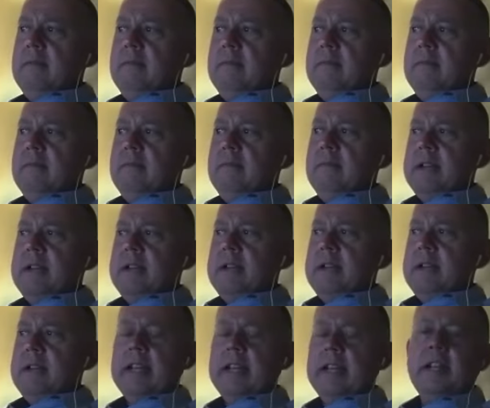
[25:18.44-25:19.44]
taking a
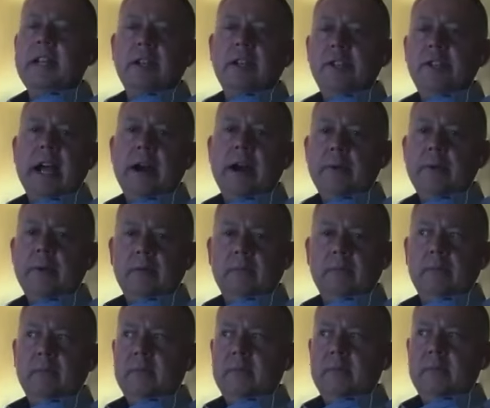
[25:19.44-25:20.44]
shower?
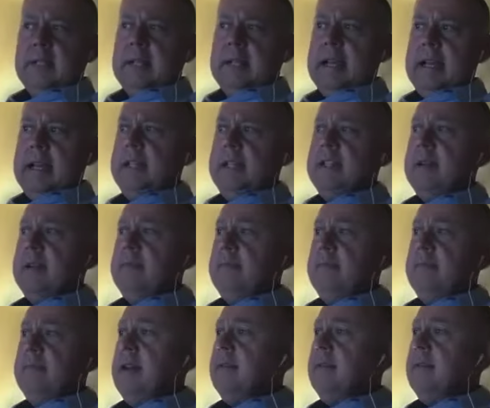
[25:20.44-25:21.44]
And he said,
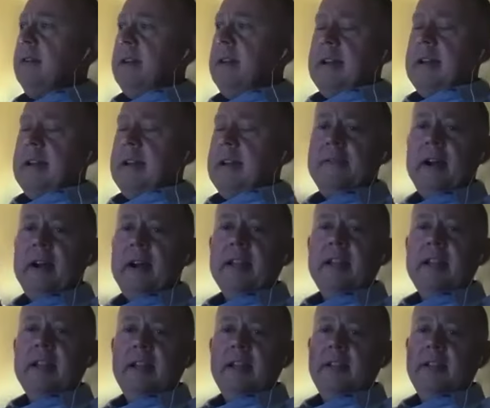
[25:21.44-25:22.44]
man, if I get
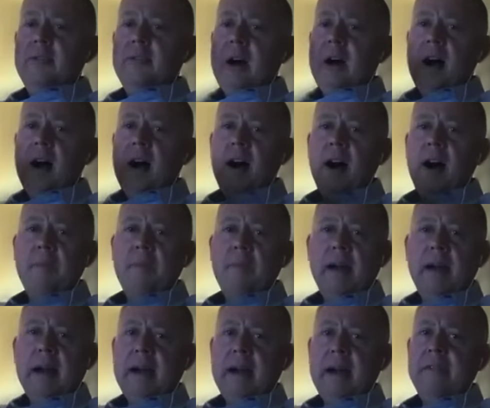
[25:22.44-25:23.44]
into a hot
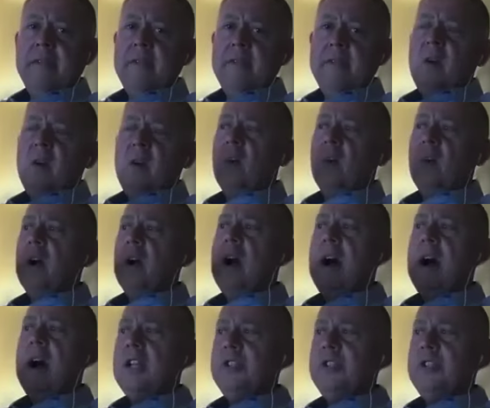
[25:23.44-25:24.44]
bath or a
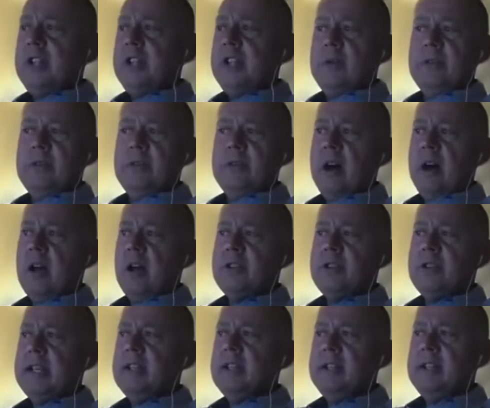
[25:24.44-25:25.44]
hot shower, as hot as
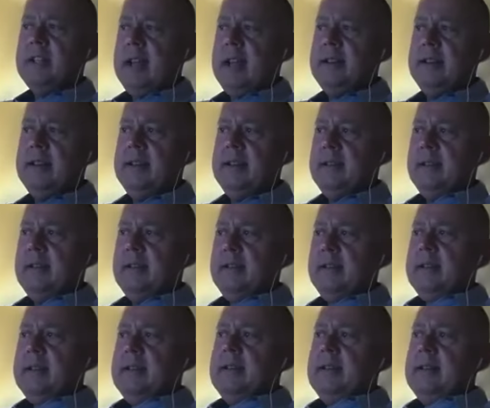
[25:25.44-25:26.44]
I can stand it,
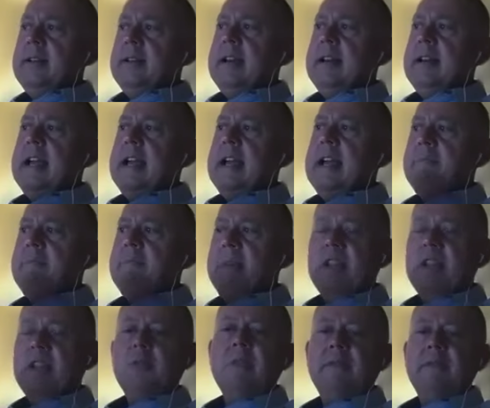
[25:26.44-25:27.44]
it makes
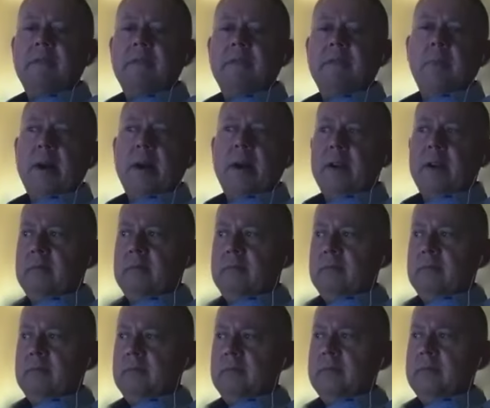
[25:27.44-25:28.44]
me feel better.
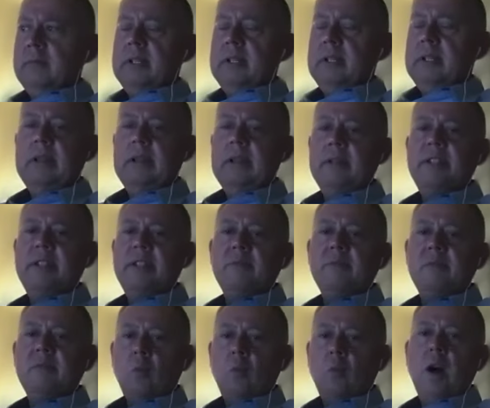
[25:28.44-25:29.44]
It seems to
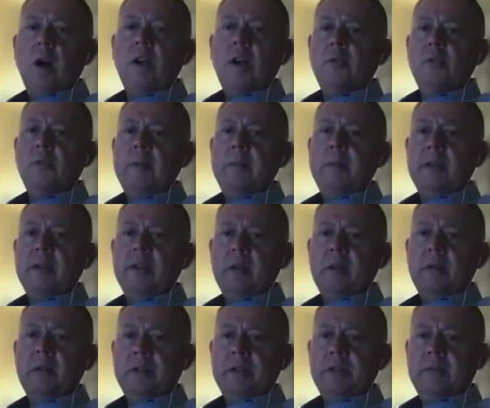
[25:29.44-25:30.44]
wash away my
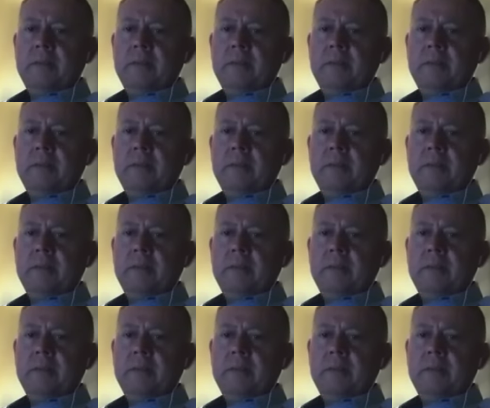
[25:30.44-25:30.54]
nausea.